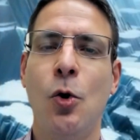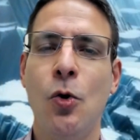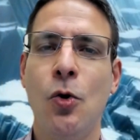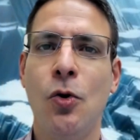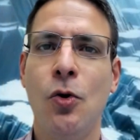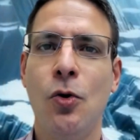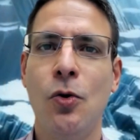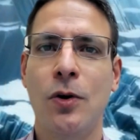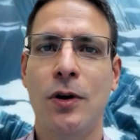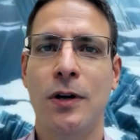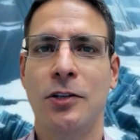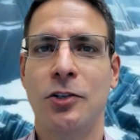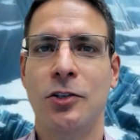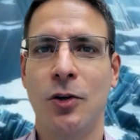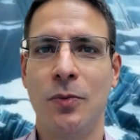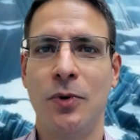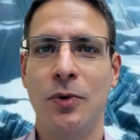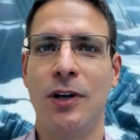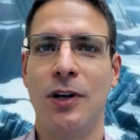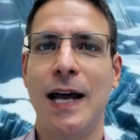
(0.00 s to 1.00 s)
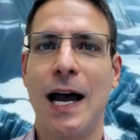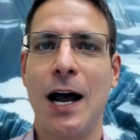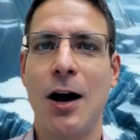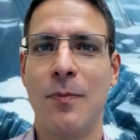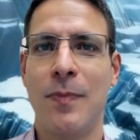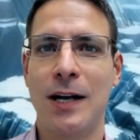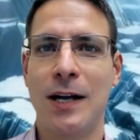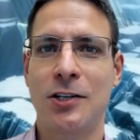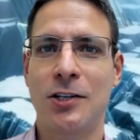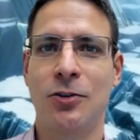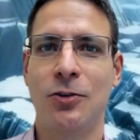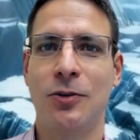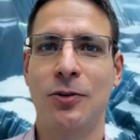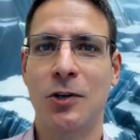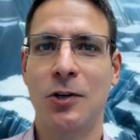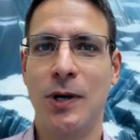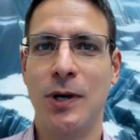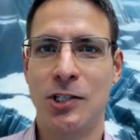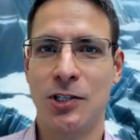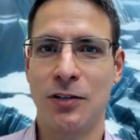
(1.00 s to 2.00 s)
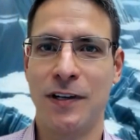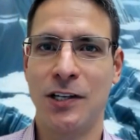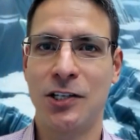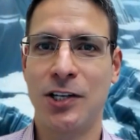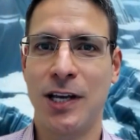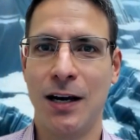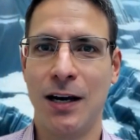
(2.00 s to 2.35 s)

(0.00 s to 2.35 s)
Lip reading: who contributed how much to the creation